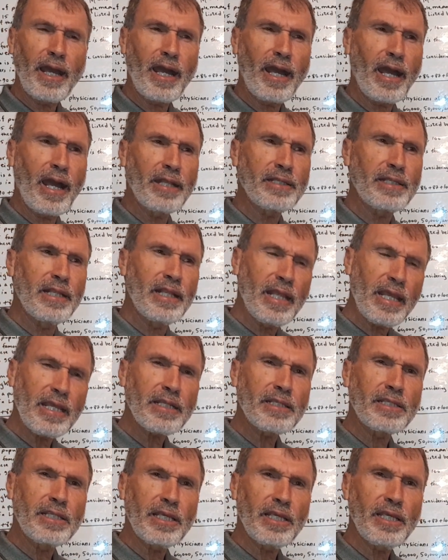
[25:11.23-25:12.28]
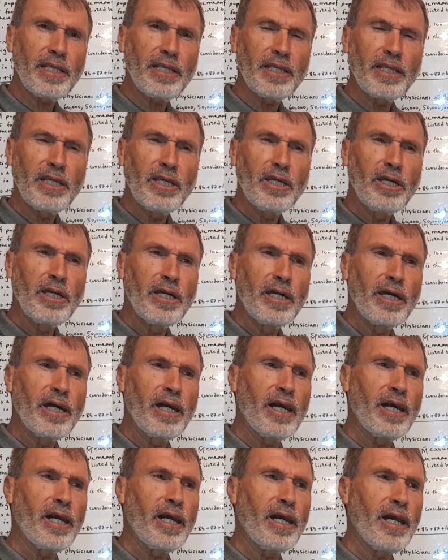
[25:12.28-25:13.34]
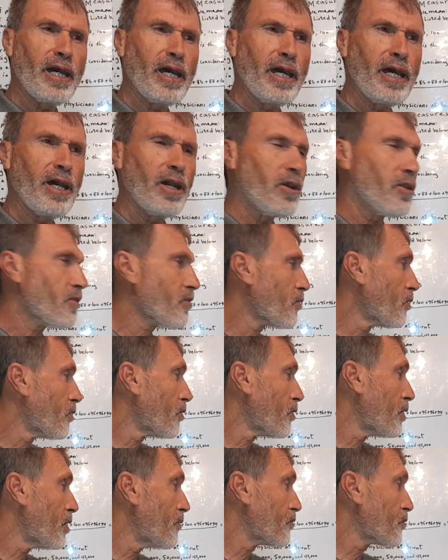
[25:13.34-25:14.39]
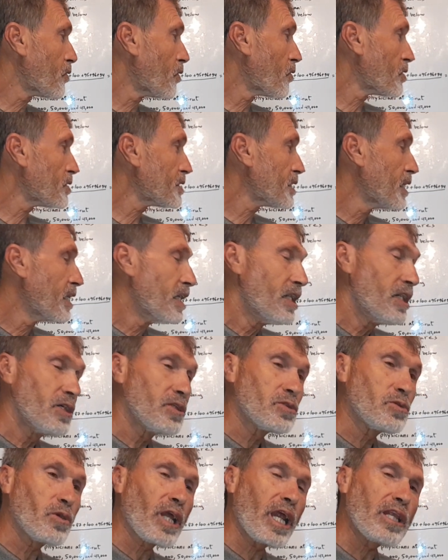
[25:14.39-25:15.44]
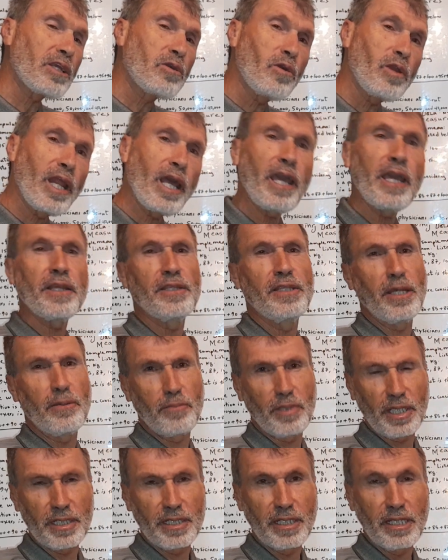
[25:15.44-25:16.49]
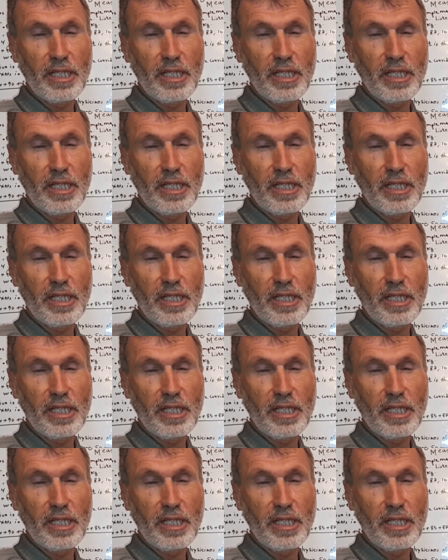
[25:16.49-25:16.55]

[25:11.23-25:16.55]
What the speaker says: and lengthy, of course, to calculate the mean.